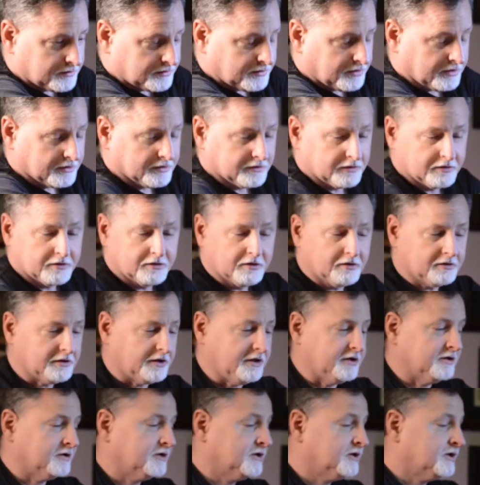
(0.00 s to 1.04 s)
done.
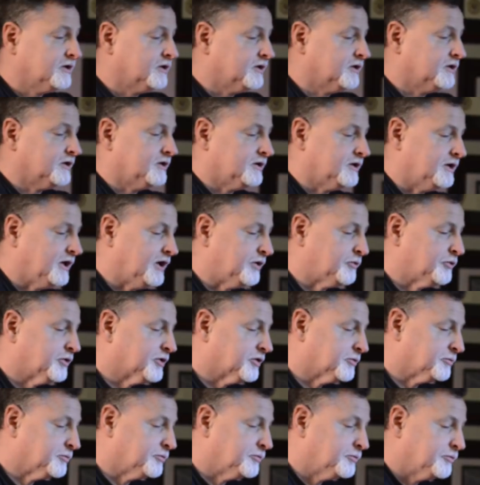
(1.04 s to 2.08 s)
Okay, now we
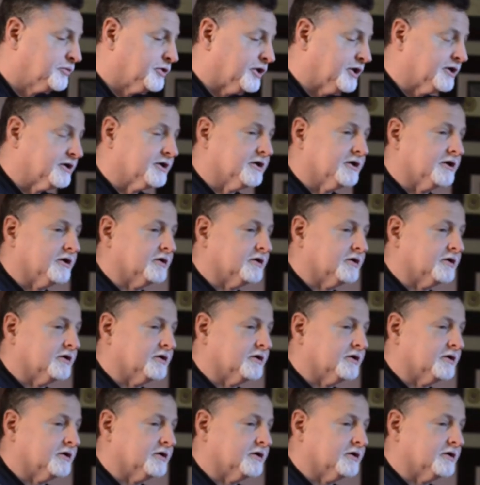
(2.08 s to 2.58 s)
can plug in